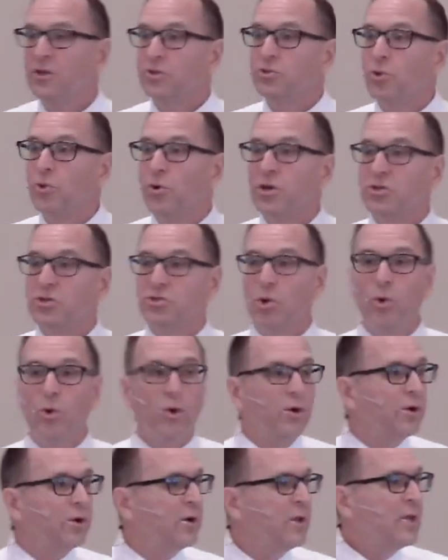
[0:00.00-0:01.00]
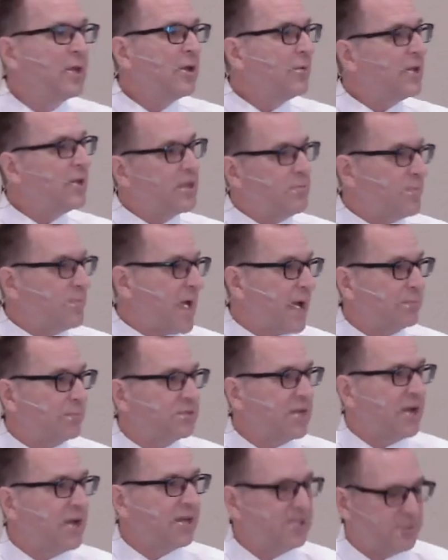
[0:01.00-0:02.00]
door to door. We can
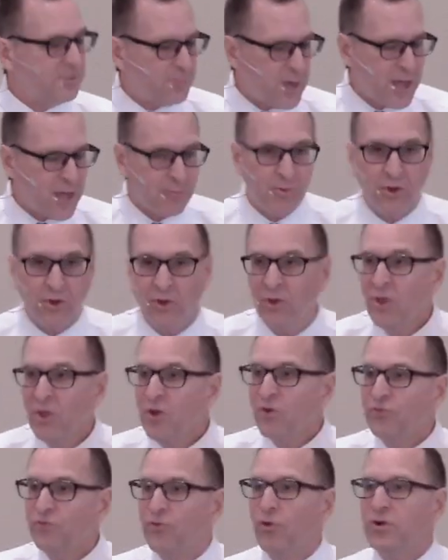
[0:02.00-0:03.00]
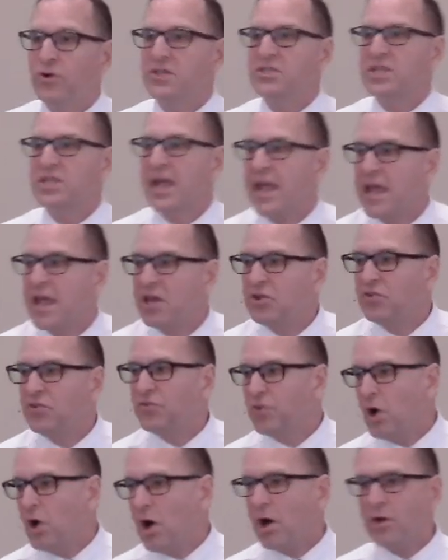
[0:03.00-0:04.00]
baptize people, force the hand
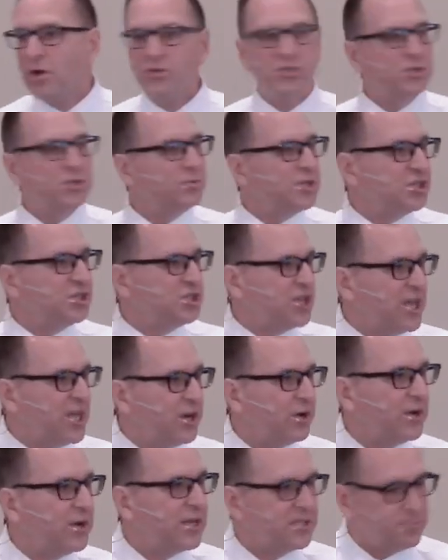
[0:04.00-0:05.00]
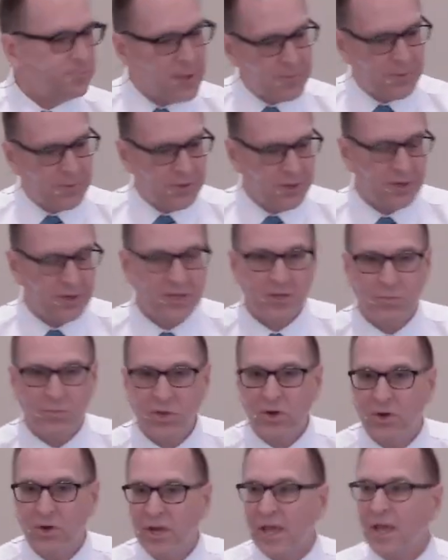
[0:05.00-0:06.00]
of God to regenerate people in our
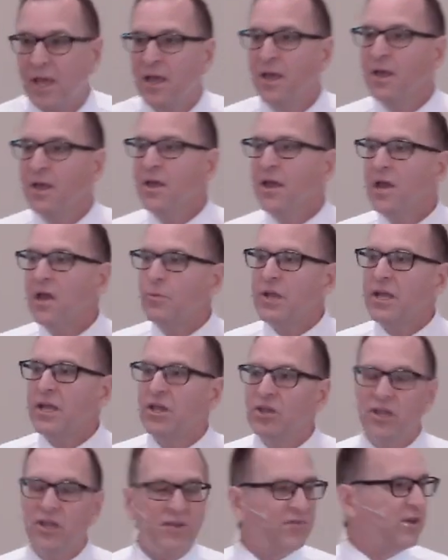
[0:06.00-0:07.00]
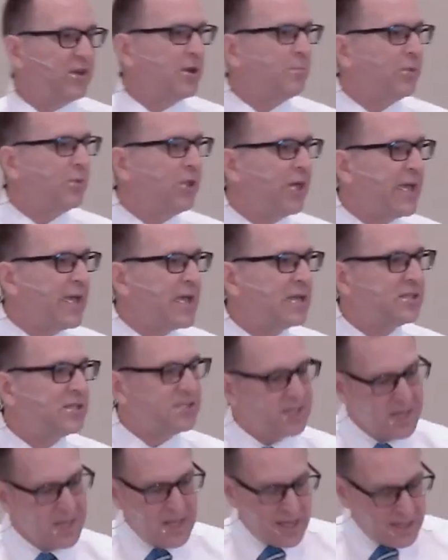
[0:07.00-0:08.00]
community. And we can live in a
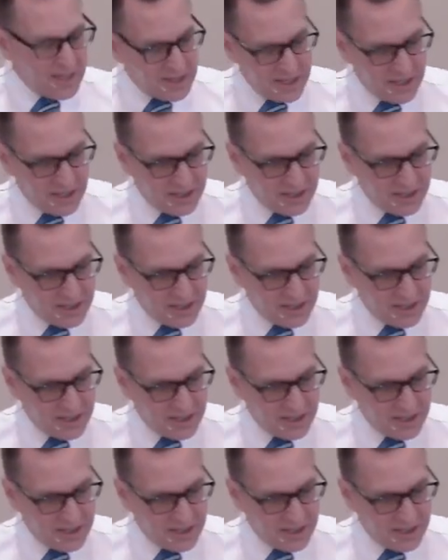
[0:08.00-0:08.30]
place that